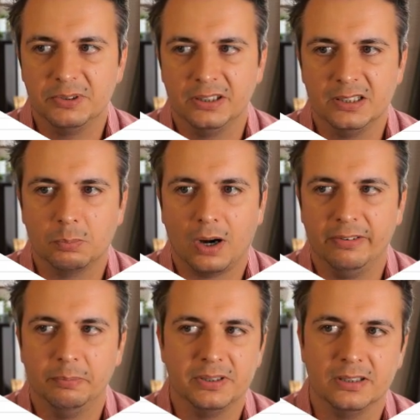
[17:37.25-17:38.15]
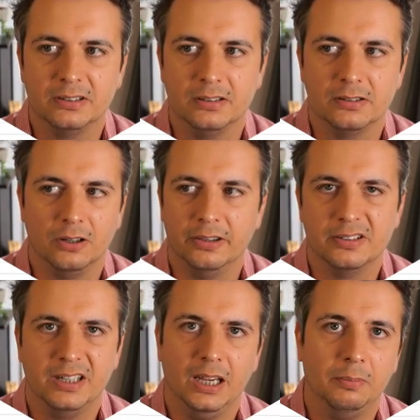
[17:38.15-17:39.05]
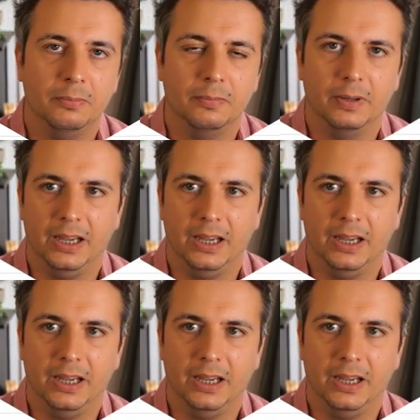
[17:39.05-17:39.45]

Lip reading: in these private businesses are the same